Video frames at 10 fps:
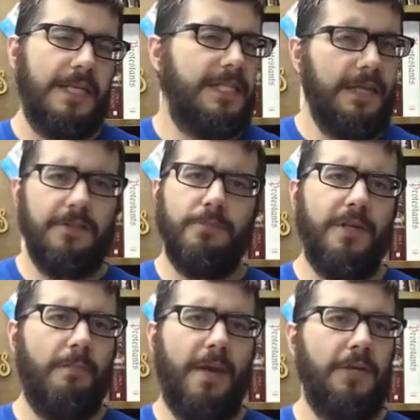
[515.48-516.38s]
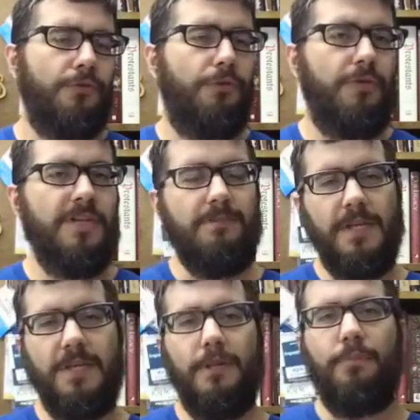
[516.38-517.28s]
Death has been a major theme
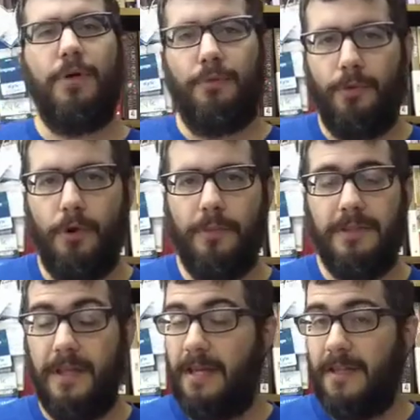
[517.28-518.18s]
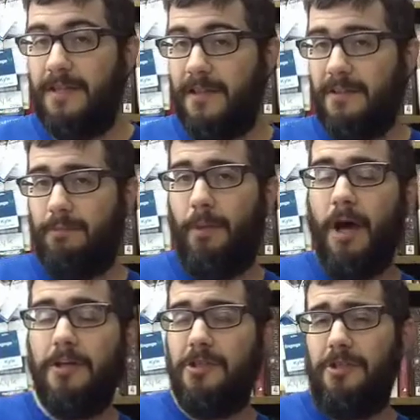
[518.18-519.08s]
in the book of Romans, as, as
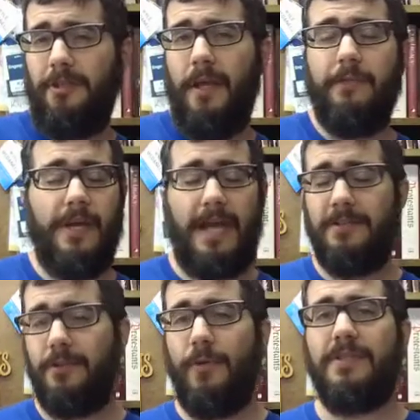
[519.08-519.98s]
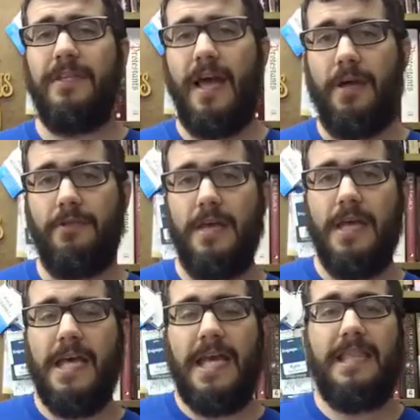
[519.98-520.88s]
bondage and slavery has, so has death.
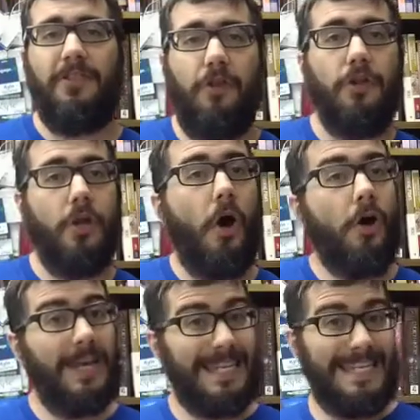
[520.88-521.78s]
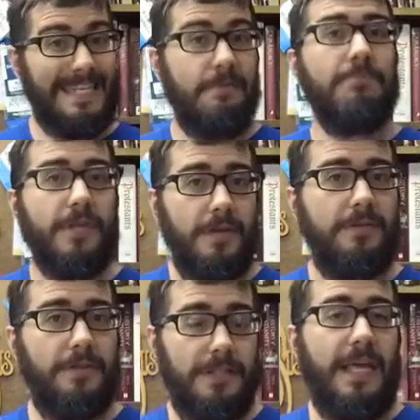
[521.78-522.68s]
In that the law condemns
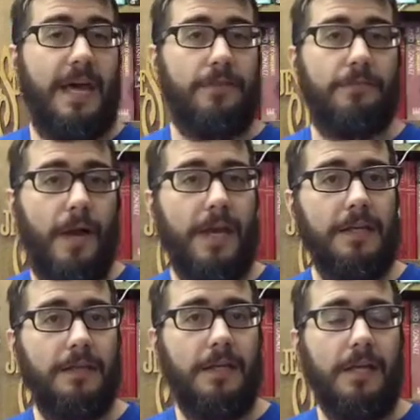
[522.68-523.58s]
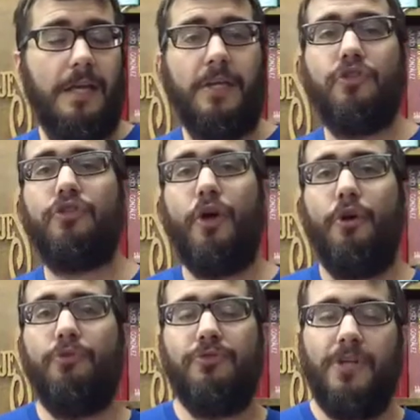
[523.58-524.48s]
us to death, right?
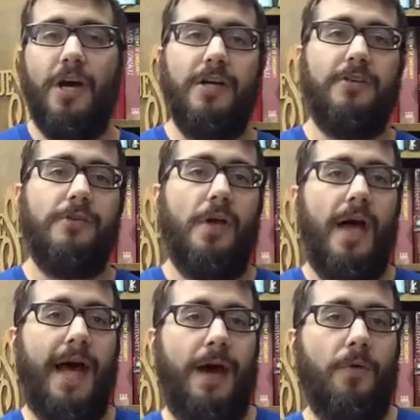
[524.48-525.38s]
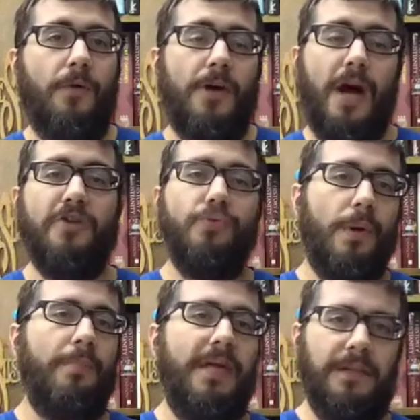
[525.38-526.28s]
So does our
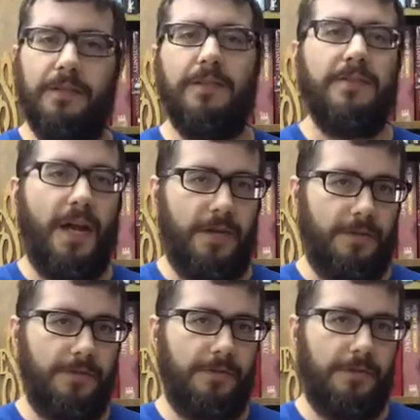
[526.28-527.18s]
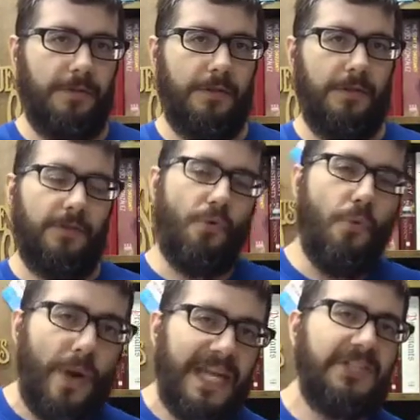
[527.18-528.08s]
unrepentant desires. The
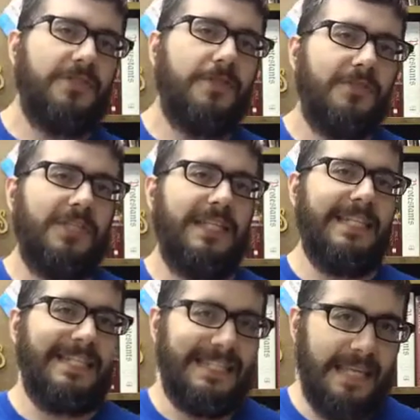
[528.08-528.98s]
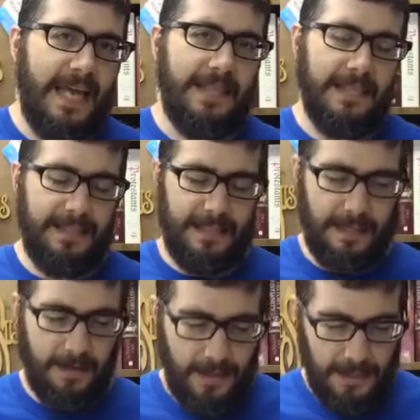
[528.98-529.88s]
wages of sin is death, he
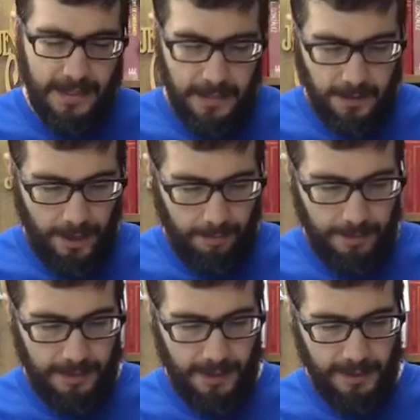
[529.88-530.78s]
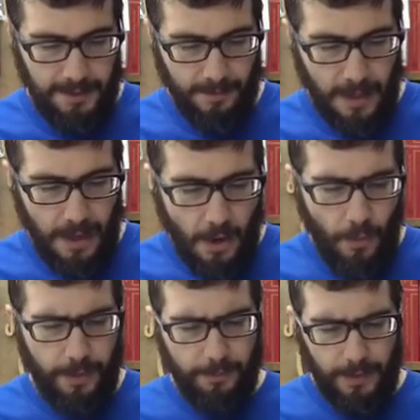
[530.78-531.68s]
said at the end of chapter 6.
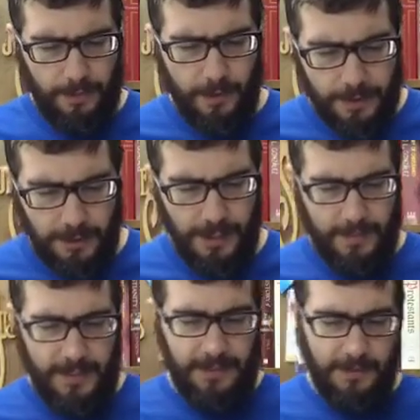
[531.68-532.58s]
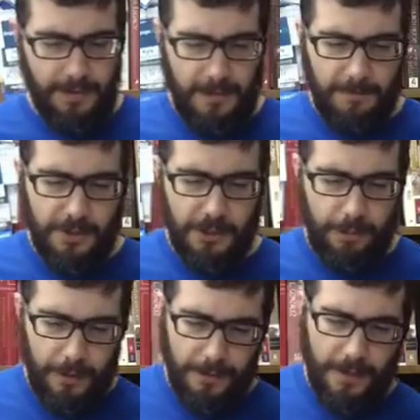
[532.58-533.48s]
Well, in verse 11, he says, If the
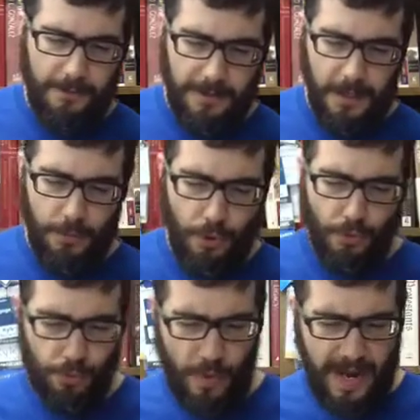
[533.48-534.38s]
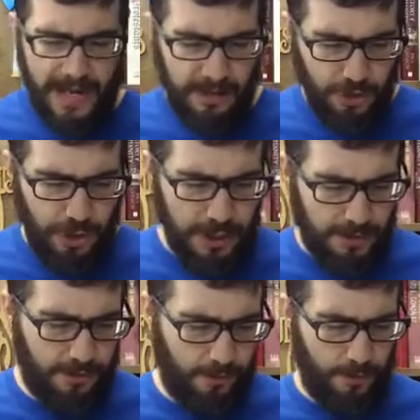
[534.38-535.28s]
spirit of him who raised
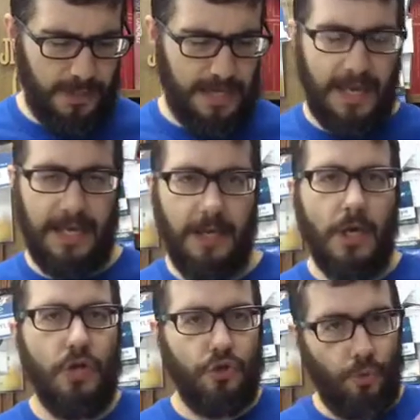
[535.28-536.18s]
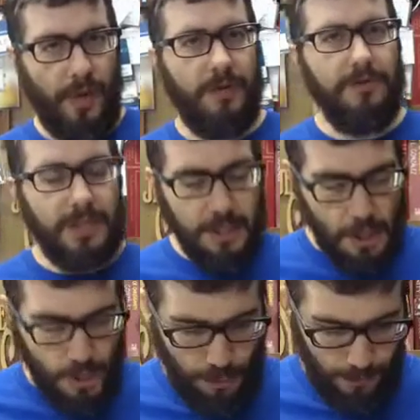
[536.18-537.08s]
Jesus from the dead dwells in
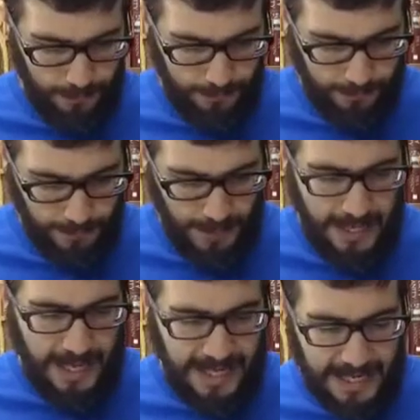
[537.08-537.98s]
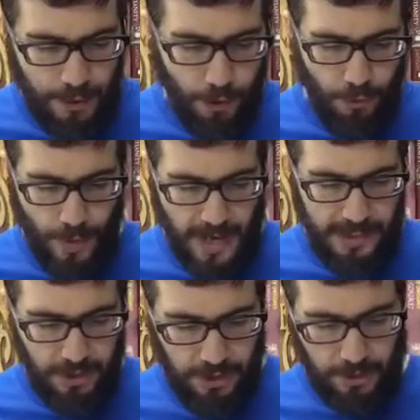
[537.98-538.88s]
you, he who
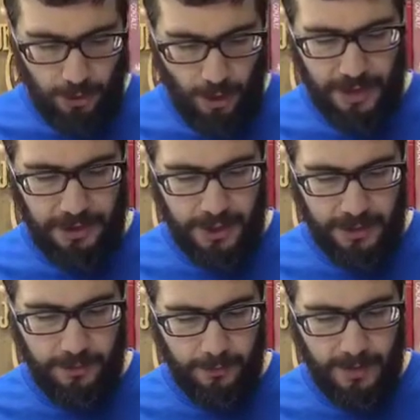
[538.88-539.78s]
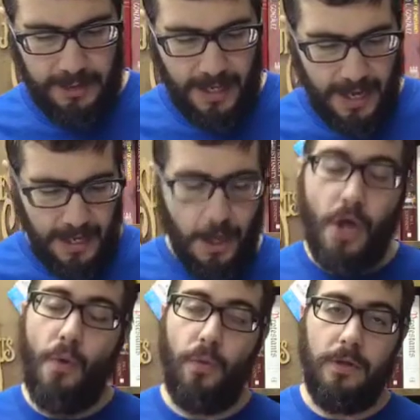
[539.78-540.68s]
raised Christ Jesus from the dead
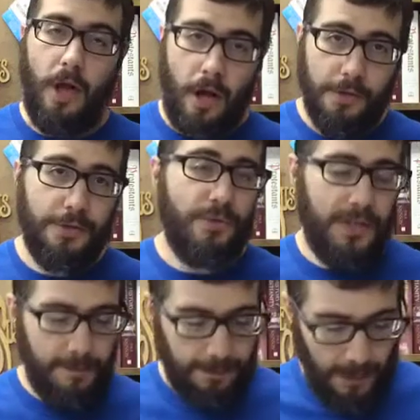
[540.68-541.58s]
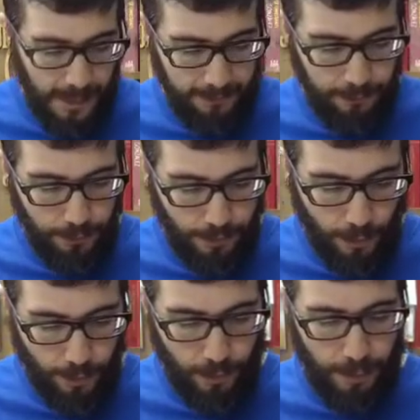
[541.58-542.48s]
will also give life to your
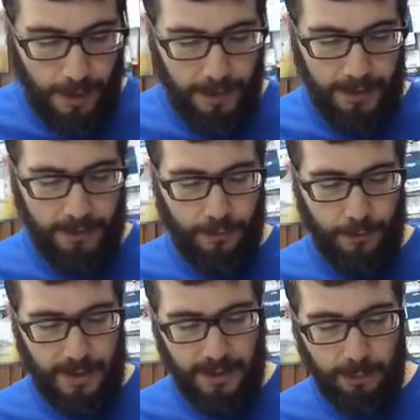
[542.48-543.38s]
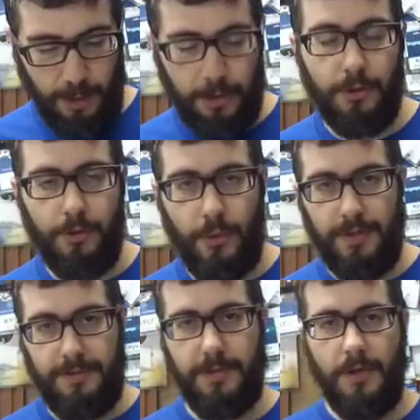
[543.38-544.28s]
mortal bodies through his spirit who
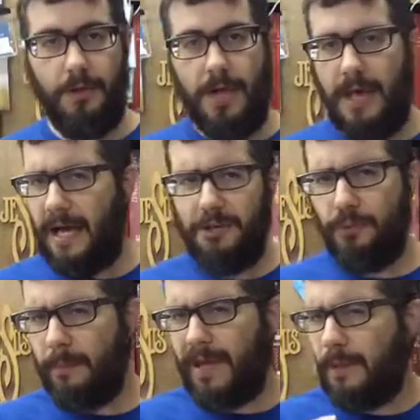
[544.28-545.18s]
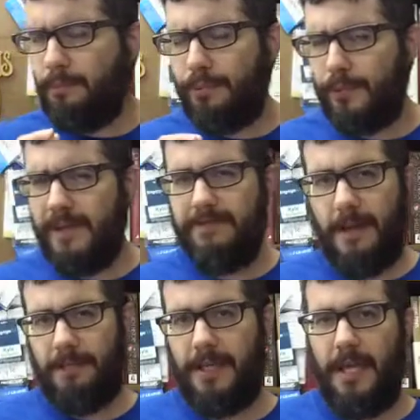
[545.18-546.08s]
dwells in you. I just want to make a brief
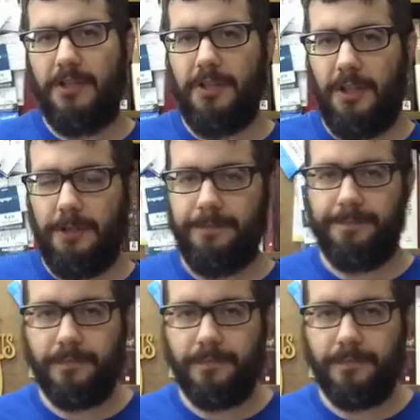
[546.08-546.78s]
application here.